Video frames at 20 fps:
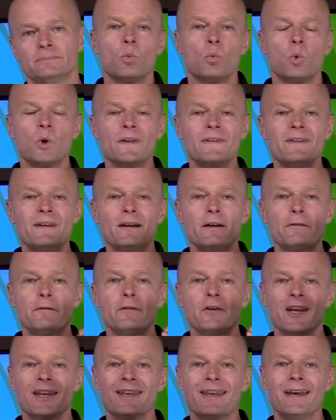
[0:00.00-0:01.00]
What they are
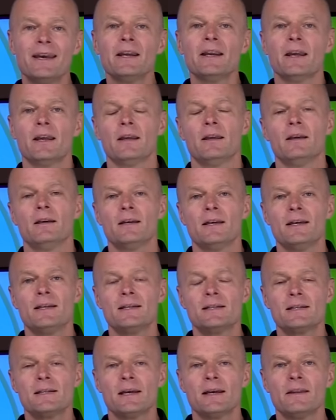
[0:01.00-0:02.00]
forgetting
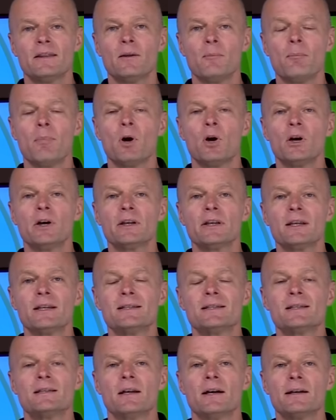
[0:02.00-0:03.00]
is that the body
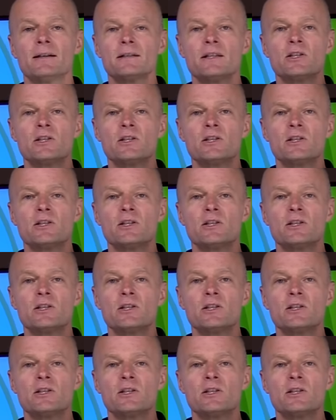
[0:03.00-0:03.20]
is not